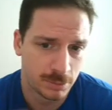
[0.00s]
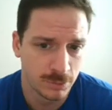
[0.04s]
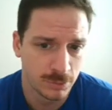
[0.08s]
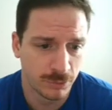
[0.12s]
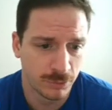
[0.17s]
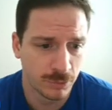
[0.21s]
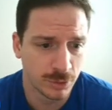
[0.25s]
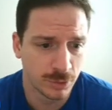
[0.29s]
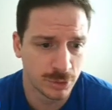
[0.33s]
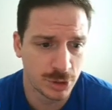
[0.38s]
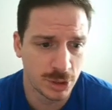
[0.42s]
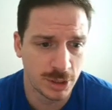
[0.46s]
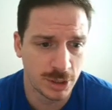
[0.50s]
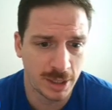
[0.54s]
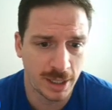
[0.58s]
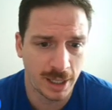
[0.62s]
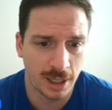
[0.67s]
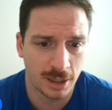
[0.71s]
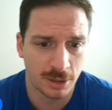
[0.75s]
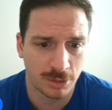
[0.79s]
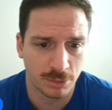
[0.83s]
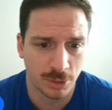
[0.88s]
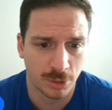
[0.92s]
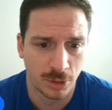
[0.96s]
Virginia
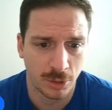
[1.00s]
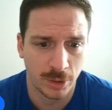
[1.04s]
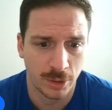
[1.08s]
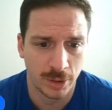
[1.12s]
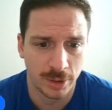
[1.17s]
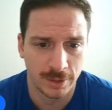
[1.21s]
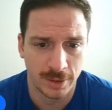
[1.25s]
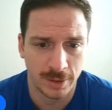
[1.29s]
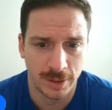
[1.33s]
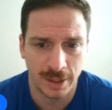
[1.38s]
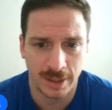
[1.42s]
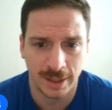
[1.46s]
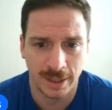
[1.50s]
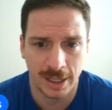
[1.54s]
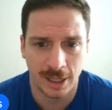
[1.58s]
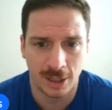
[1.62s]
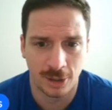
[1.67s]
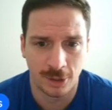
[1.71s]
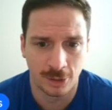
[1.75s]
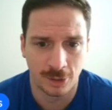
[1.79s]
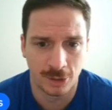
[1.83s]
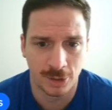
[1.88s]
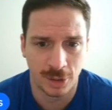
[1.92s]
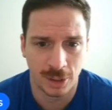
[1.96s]
can't throw it, and now
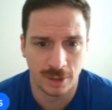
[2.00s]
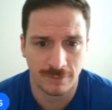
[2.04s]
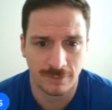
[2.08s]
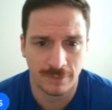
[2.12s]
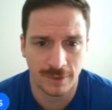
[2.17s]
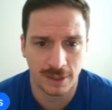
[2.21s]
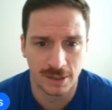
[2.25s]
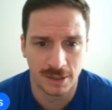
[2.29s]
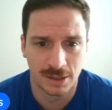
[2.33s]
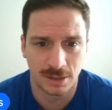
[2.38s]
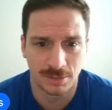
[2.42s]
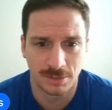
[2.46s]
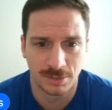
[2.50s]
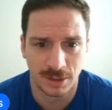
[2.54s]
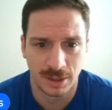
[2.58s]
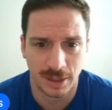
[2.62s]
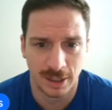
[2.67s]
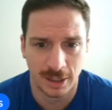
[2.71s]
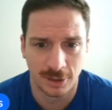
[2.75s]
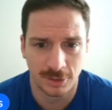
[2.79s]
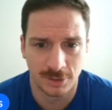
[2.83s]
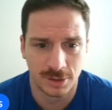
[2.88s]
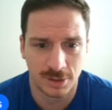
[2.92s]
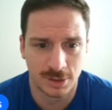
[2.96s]
they're trying to find something
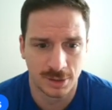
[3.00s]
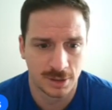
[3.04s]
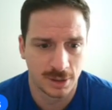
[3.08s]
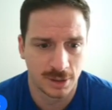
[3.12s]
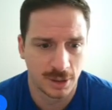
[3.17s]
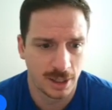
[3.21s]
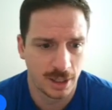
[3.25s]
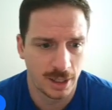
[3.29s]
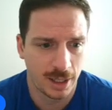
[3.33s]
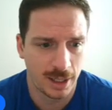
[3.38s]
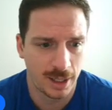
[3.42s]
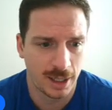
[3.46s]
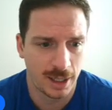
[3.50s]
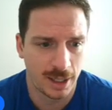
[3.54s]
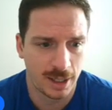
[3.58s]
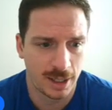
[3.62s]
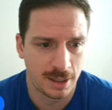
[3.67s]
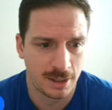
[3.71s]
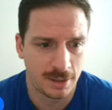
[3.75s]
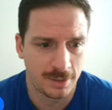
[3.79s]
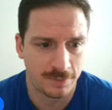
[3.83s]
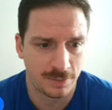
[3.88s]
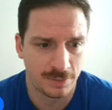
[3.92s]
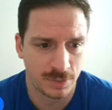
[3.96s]
else,
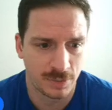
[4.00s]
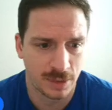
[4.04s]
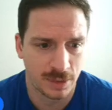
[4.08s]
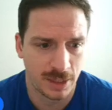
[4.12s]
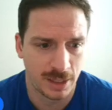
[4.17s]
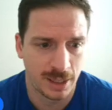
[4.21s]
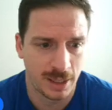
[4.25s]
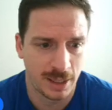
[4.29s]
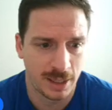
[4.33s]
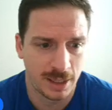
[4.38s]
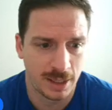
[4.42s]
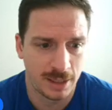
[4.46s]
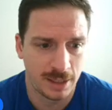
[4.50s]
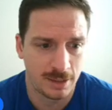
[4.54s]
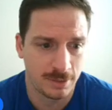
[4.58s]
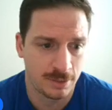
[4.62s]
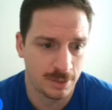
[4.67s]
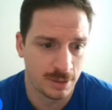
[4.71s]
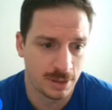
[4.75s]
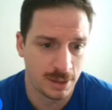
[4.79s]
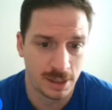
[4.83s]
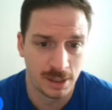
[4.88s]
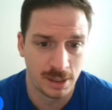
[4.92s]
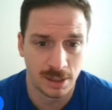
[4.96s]
and they
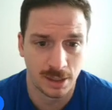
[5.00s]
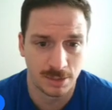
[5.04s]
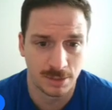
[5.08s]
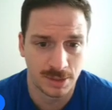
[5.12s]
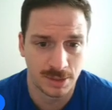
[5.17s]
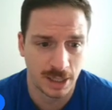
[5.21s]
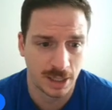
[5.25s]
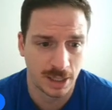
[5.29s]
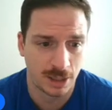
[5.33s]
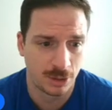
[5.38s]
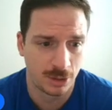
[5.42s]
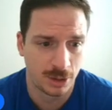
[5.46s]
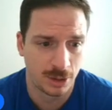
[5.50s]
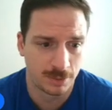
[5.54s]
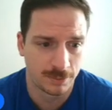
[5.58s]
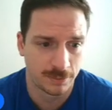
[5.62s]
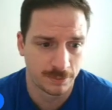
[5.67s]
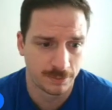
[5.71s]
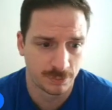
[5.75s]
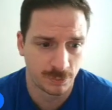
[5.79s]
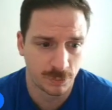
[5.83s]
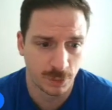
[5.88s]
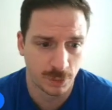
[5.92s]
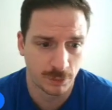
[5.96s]
end up settling
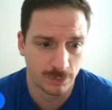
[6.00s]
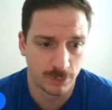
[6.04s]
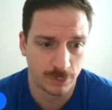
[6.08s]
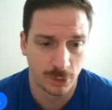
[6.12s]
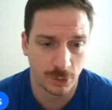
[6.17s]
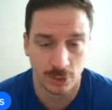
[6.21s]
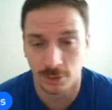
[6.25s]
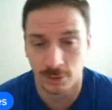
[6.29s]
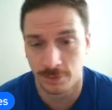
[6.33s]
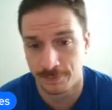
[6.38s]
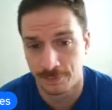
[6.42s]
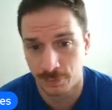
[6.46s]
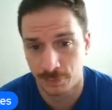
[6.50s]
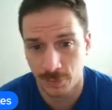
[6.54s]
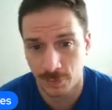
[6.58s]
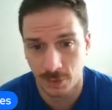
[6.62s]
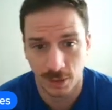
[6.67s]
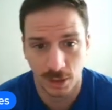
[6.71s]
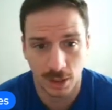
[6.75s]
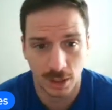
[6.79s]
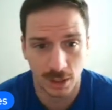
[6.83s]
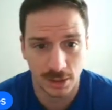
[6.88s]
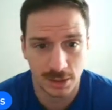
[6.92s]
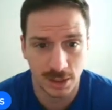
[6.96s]
for
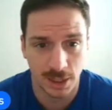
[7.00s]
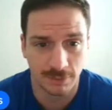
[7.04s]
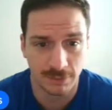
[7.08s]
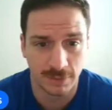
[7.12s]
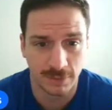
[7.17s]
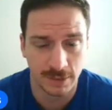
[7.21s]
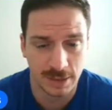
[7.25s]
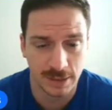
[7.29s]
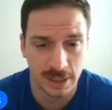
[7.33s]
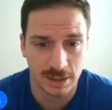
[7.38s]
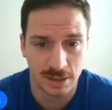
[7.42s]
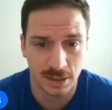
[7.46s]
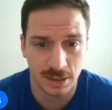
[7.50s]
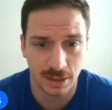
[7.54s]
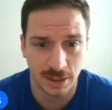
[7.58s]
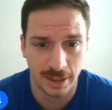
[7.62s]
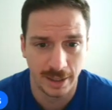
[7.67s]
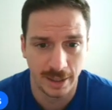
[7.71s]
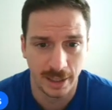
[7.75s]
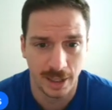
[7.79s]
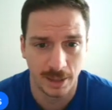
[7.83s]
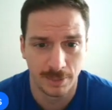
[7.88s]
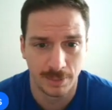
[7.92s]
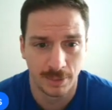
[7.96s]
a tough contested
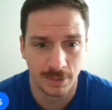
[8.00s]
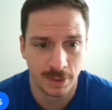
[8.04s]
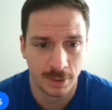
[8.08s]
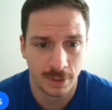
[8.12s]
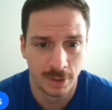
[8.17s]
layup.